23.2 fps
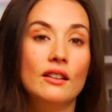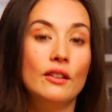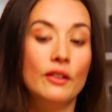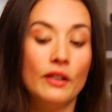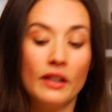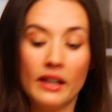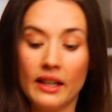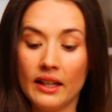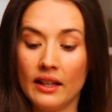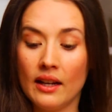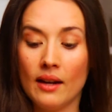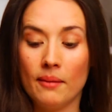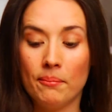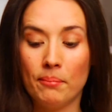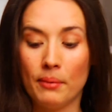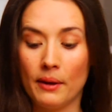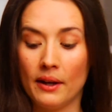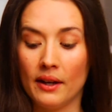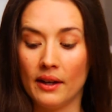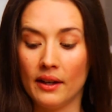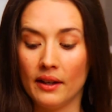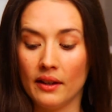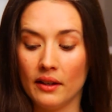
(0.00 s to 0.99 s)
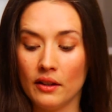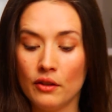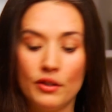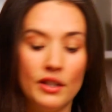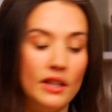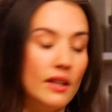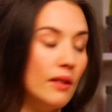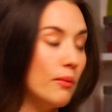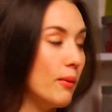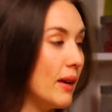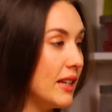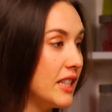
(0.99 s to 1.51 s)
looking up,
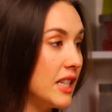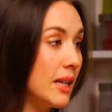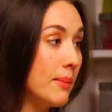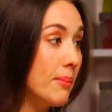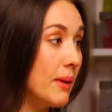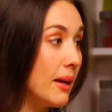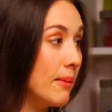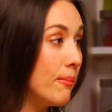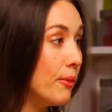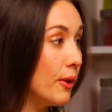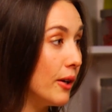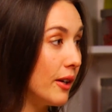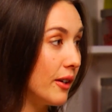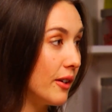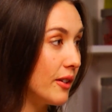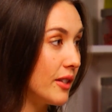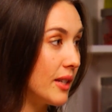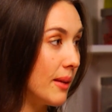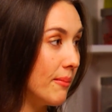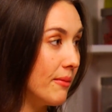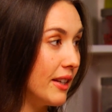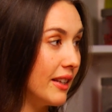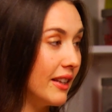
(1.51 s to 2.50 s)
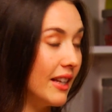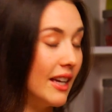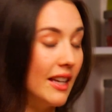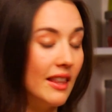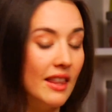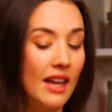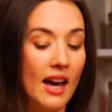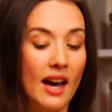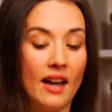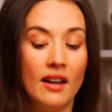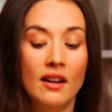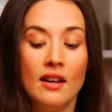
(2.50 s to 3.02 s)
using a recipe book or something like
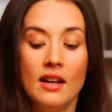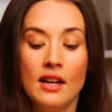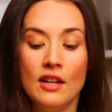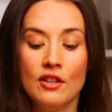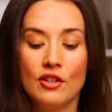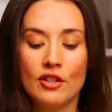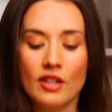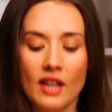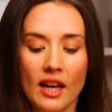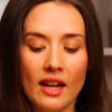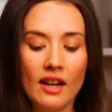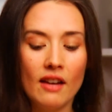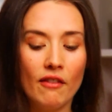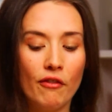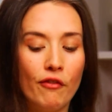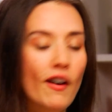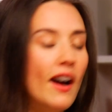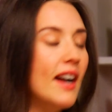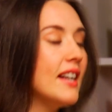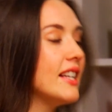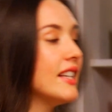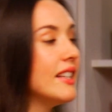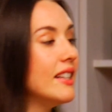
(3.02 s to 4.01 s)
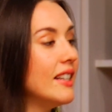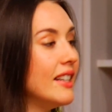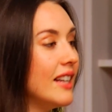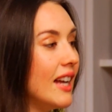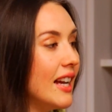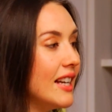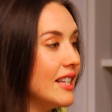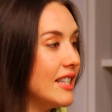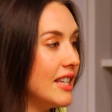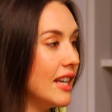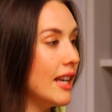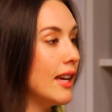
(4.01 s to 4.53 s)
that. Just kind of finding an
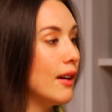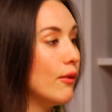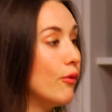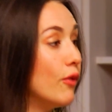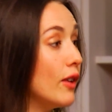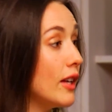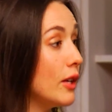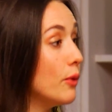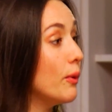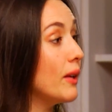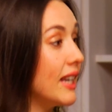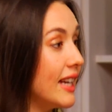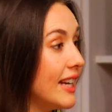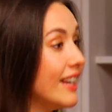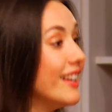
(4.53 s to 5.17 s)
idea of what you want to